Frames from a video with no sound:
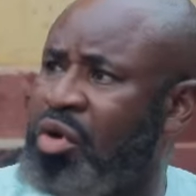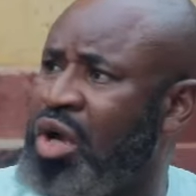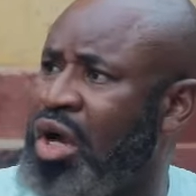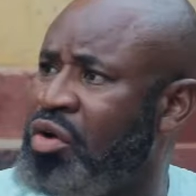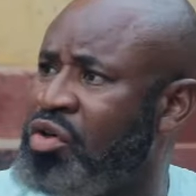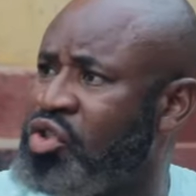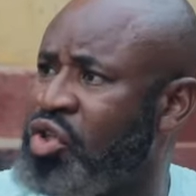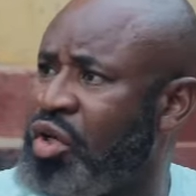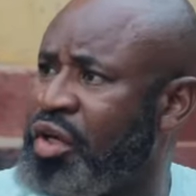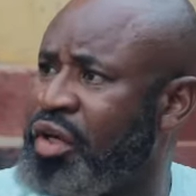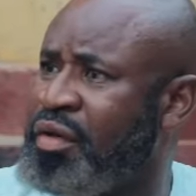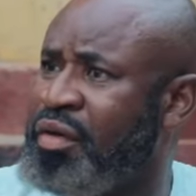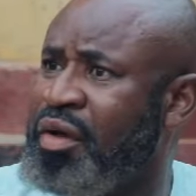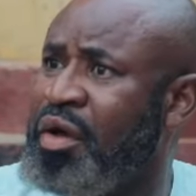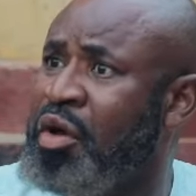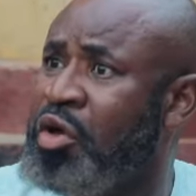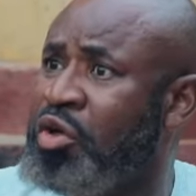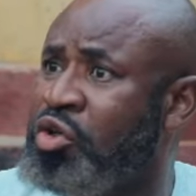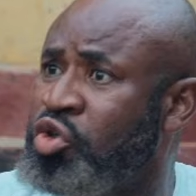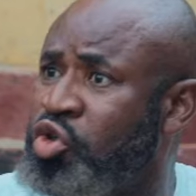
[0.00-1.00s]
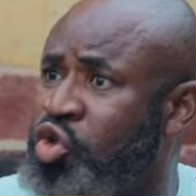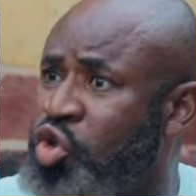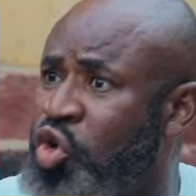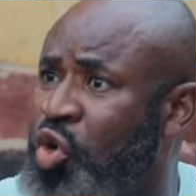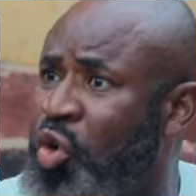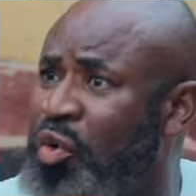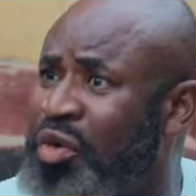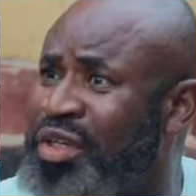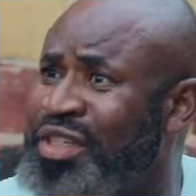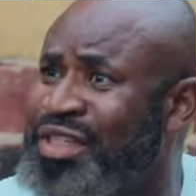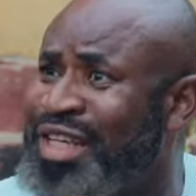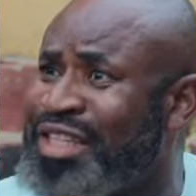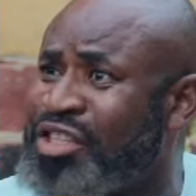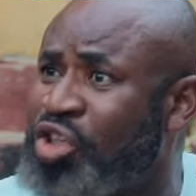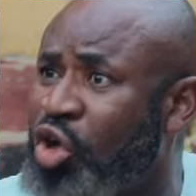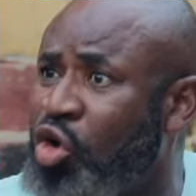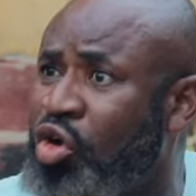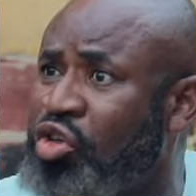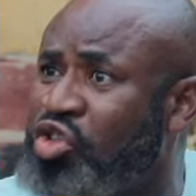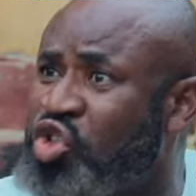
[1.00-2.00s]
Look at who he's talking. Do you know this is the
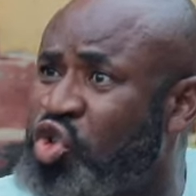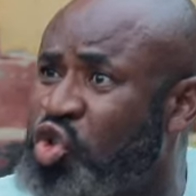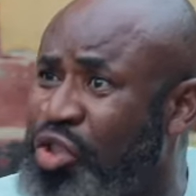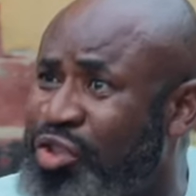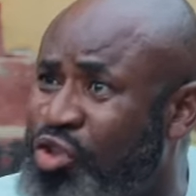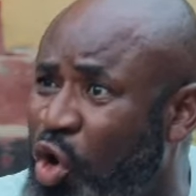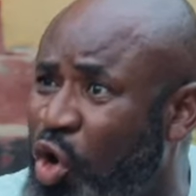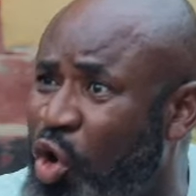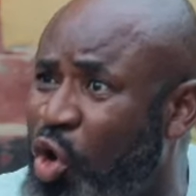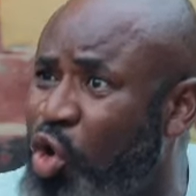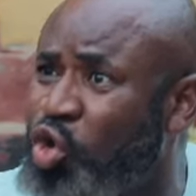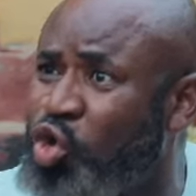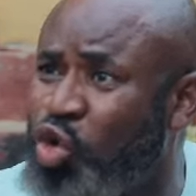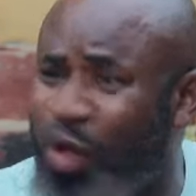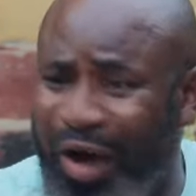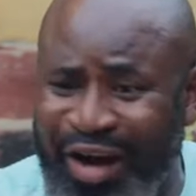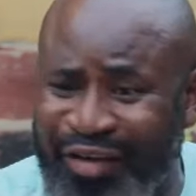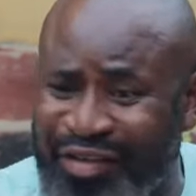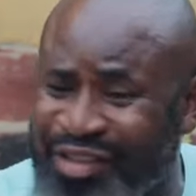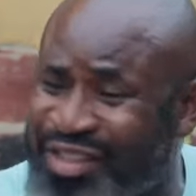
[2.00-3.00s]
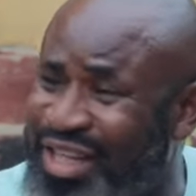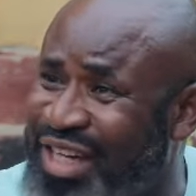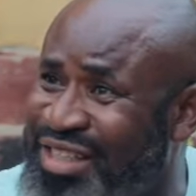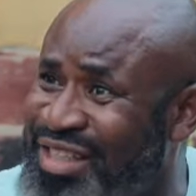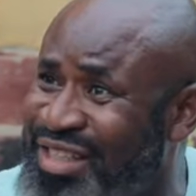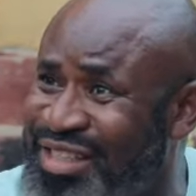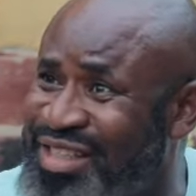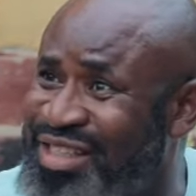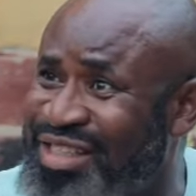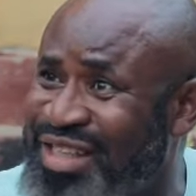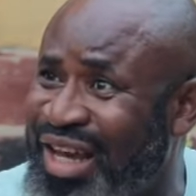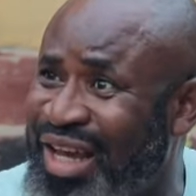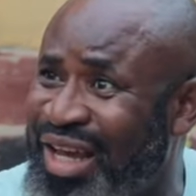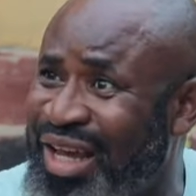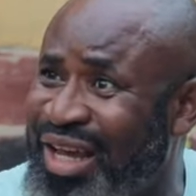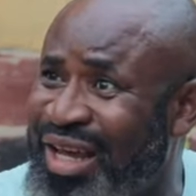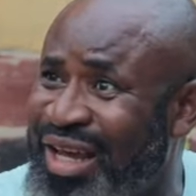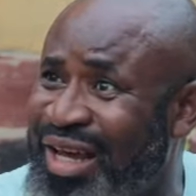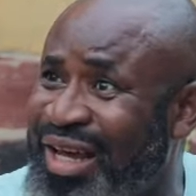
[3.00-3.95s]
second suitor you are rejecting this year?